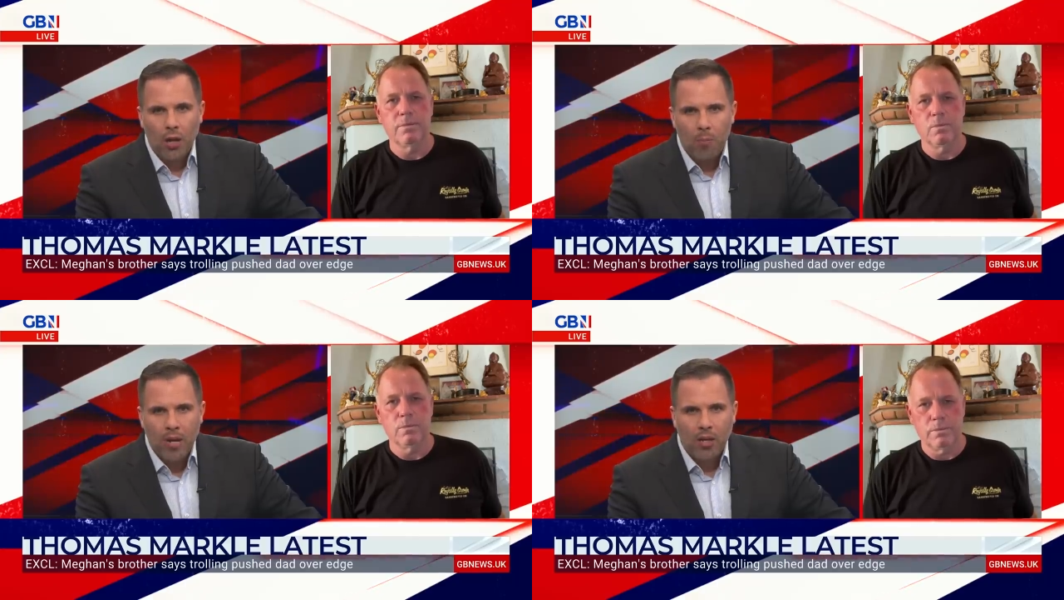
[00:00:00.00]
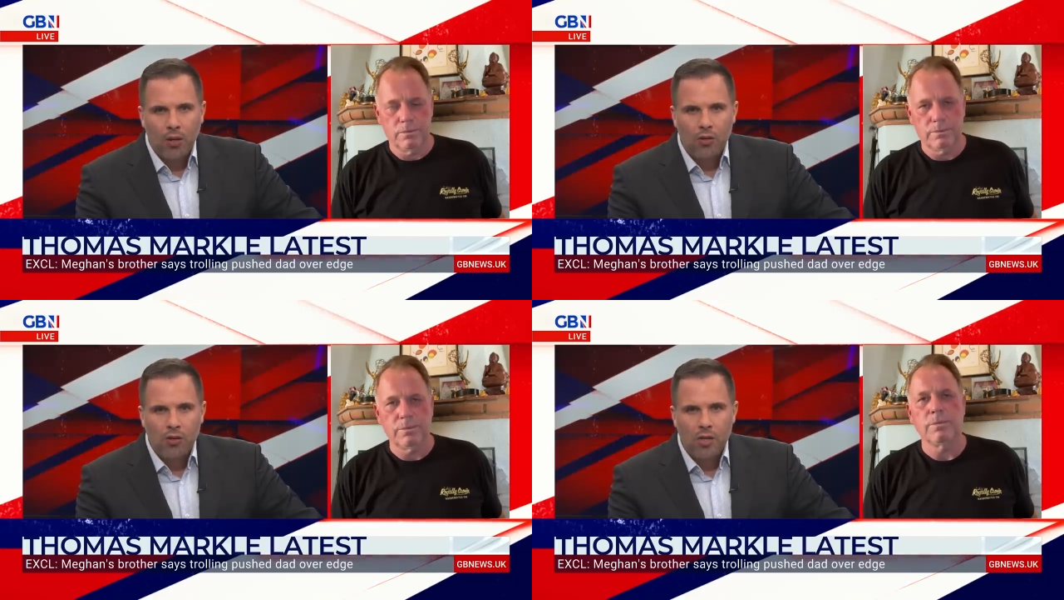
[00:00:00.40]

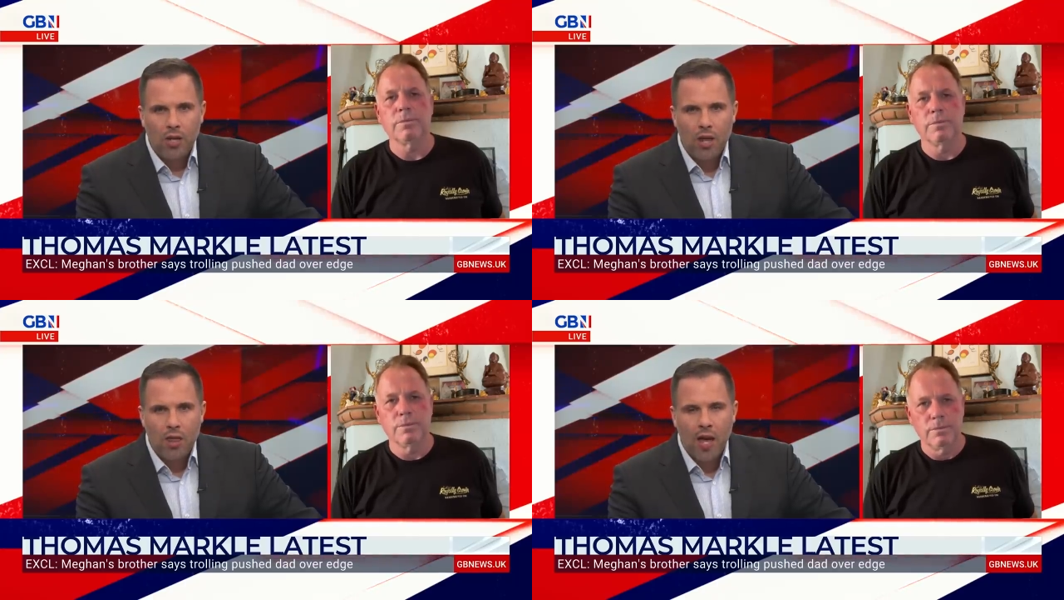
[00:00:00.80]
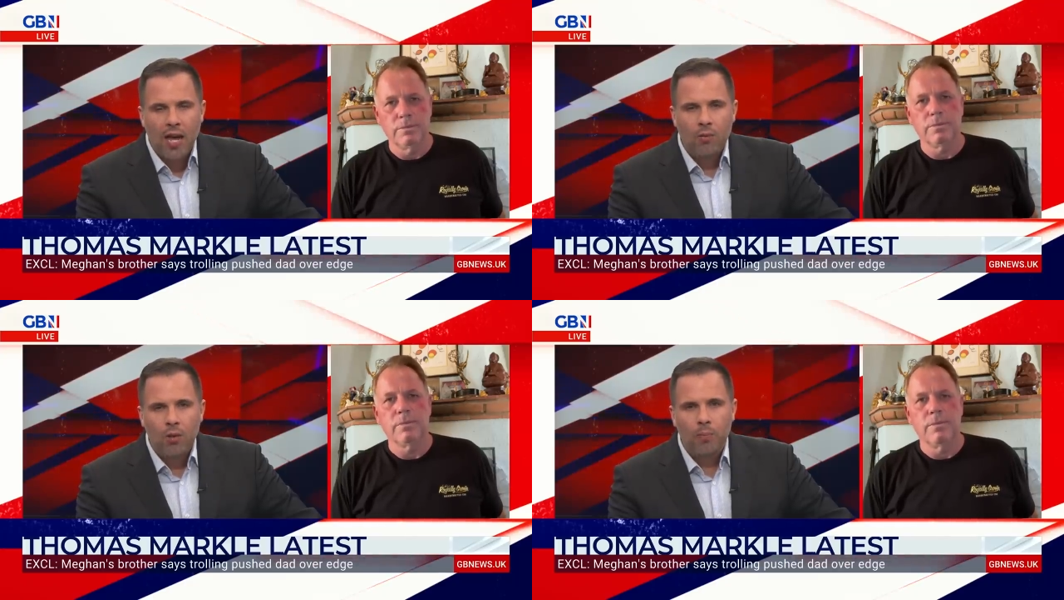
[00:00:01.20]
Speaker 1: because
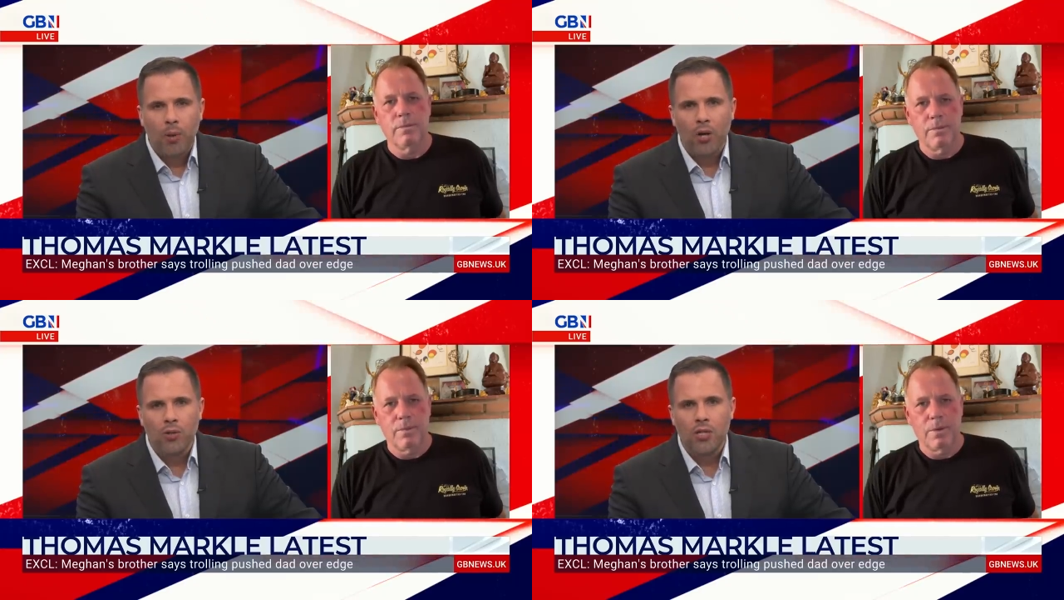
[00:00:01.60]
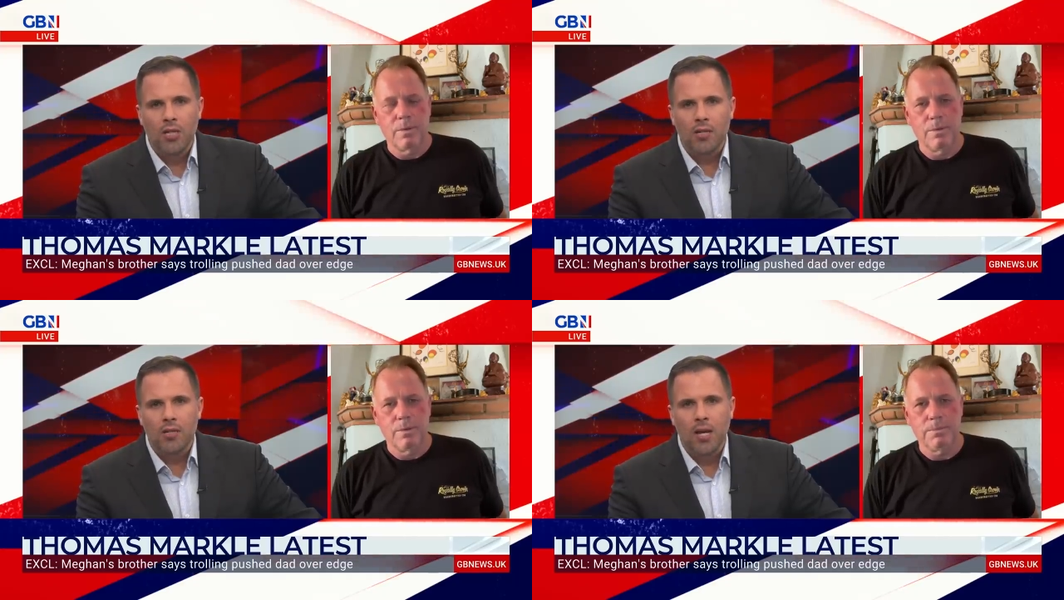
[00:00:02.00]
they were
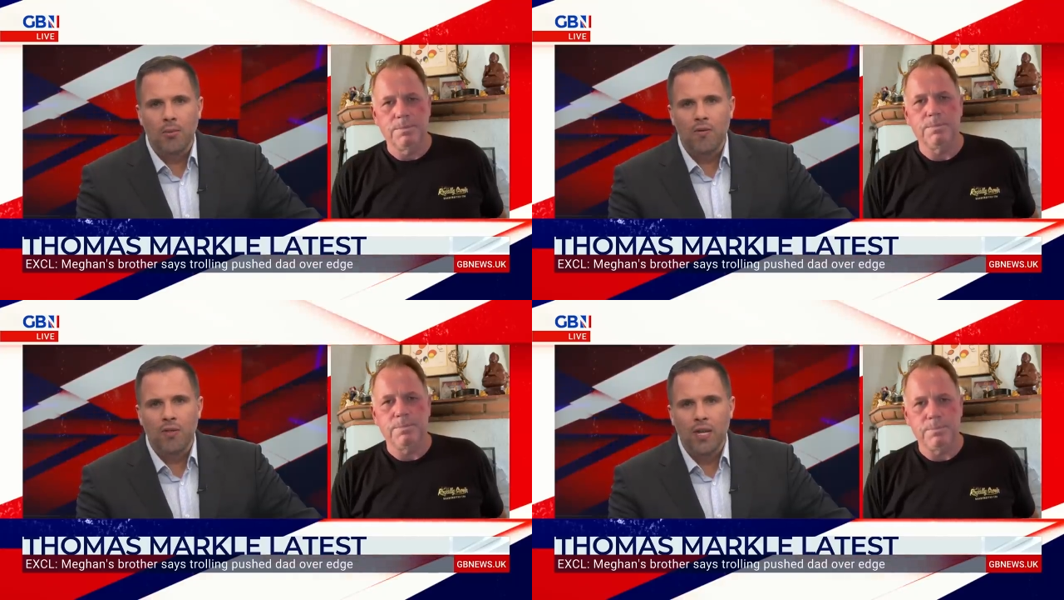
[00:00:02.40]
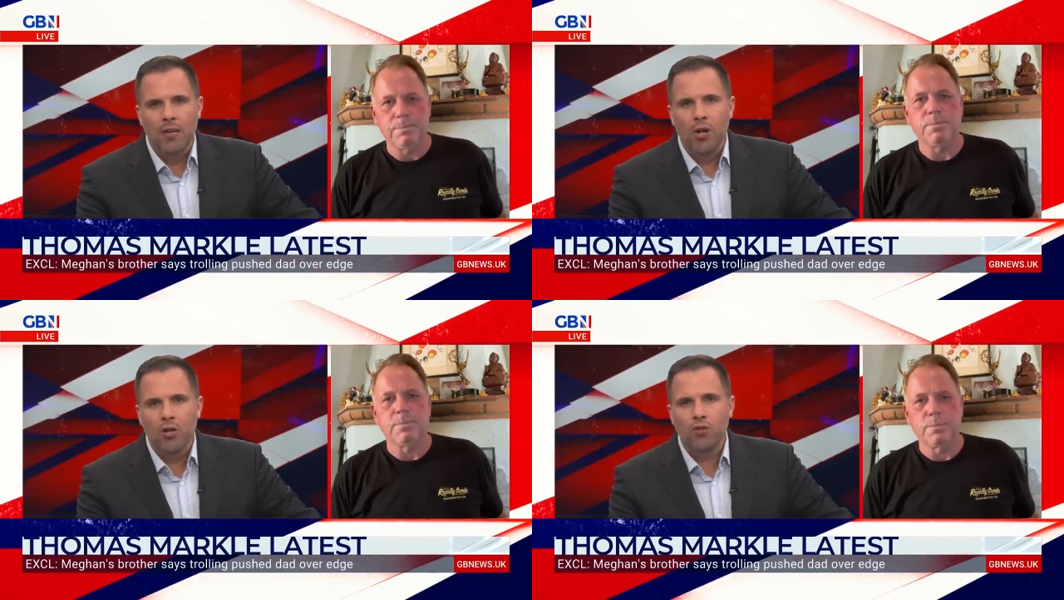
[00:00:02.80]
posting some of the
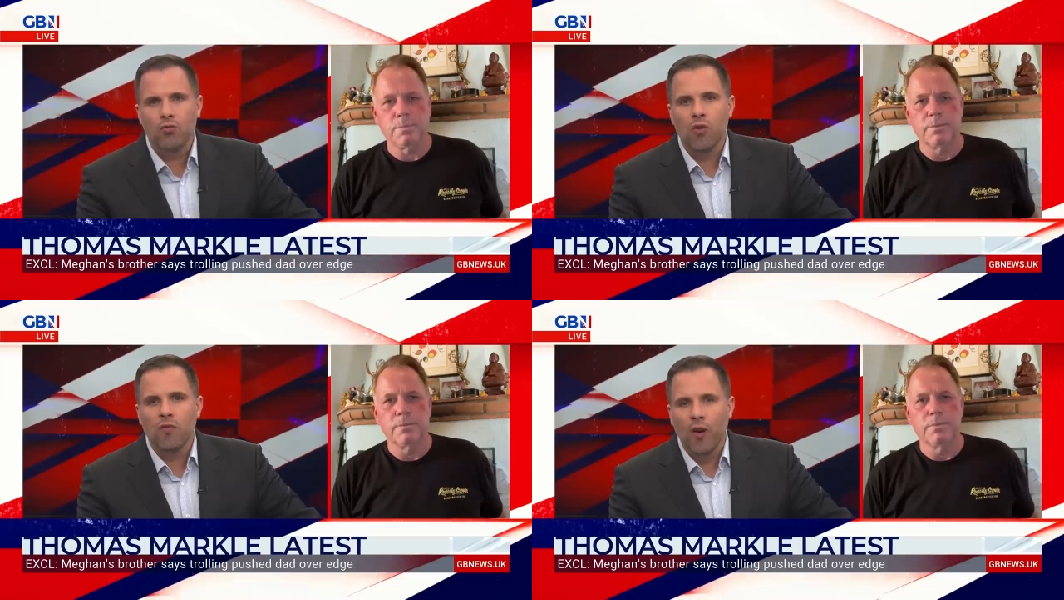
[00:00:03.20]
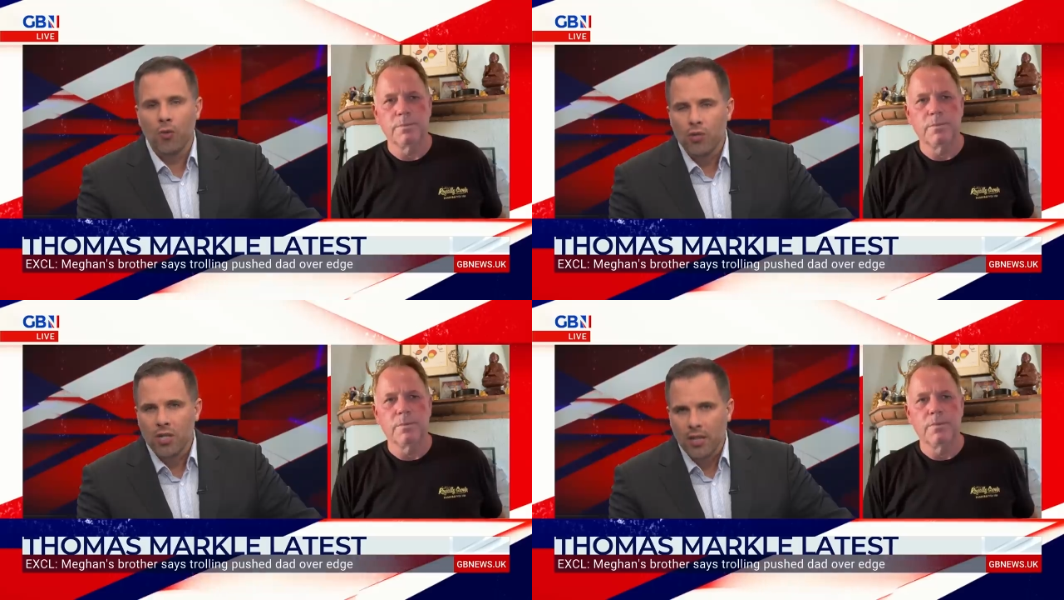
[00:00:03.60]
most
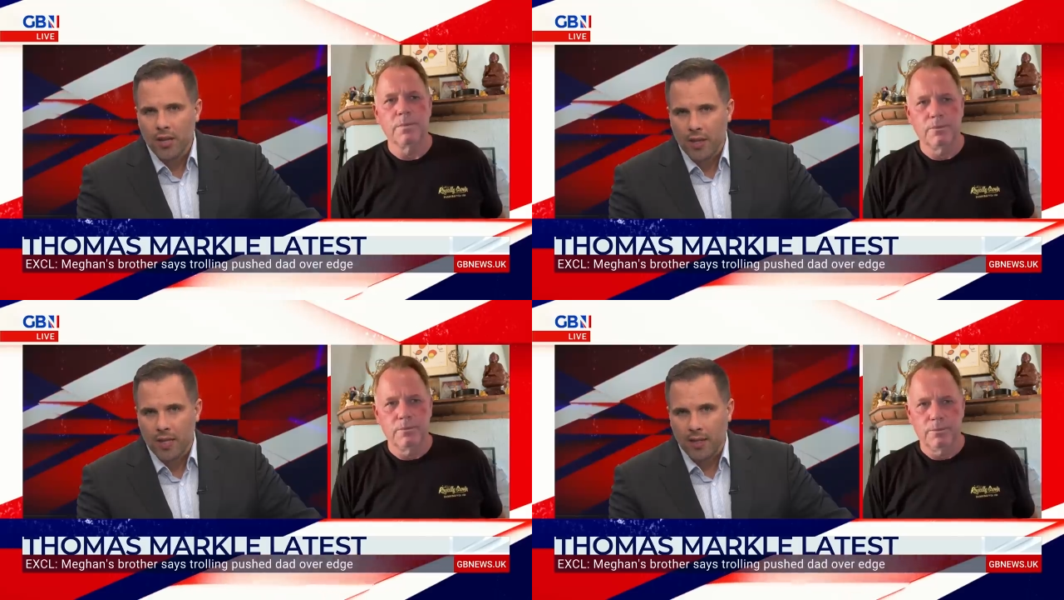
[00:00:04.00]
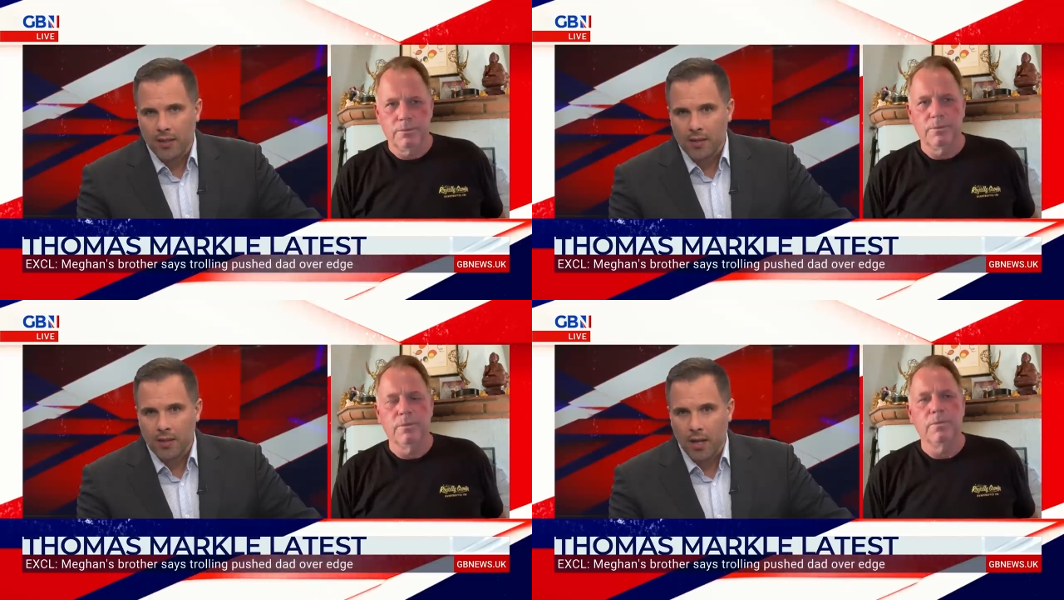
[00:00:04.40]
revolting
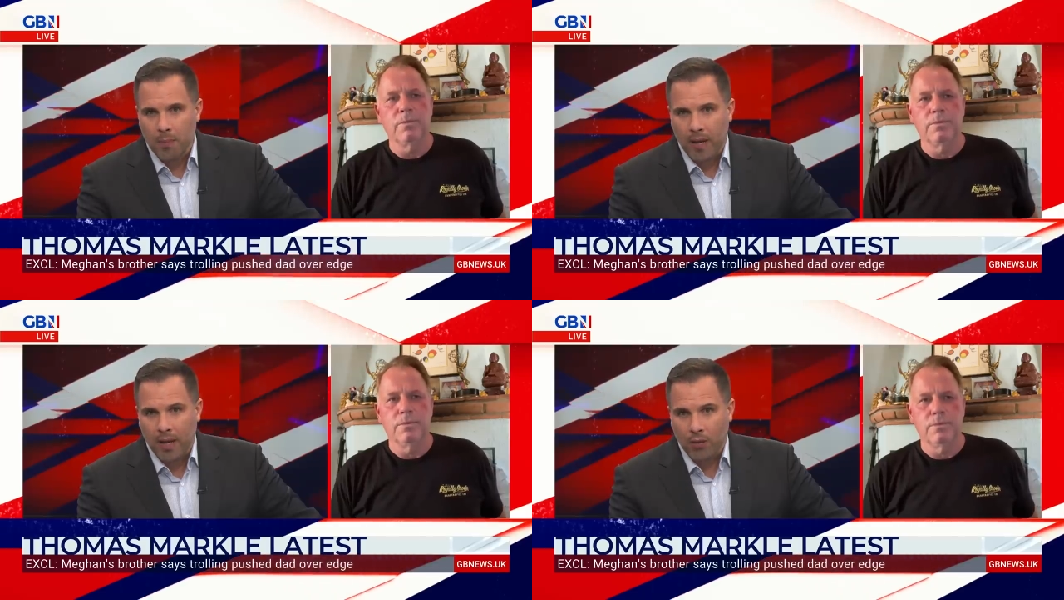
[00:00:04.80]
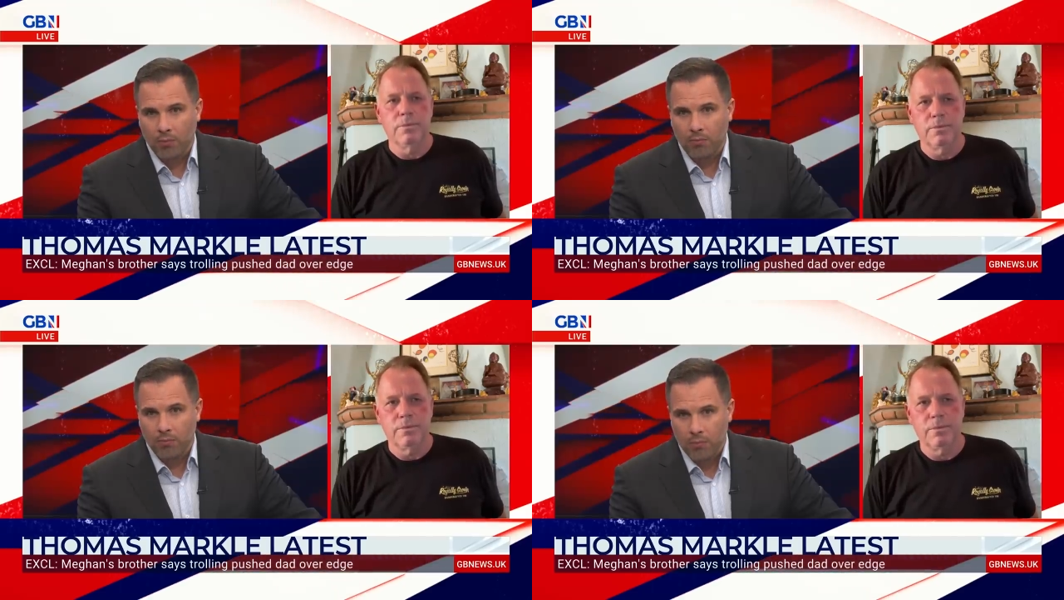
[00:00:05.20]
things about